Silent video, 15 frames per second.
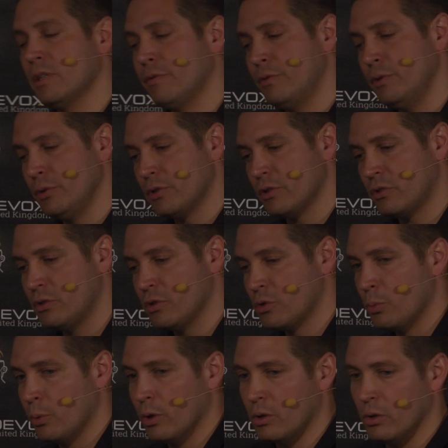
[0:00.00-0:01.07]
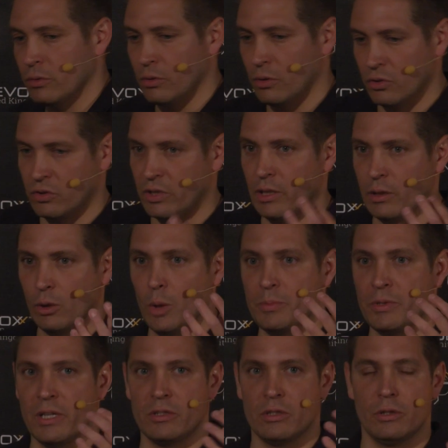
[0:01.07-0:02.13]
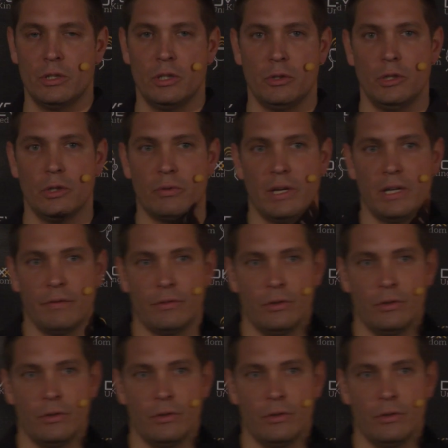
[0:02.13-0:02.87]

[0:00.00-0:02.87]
that futures just work on single objects. So you create a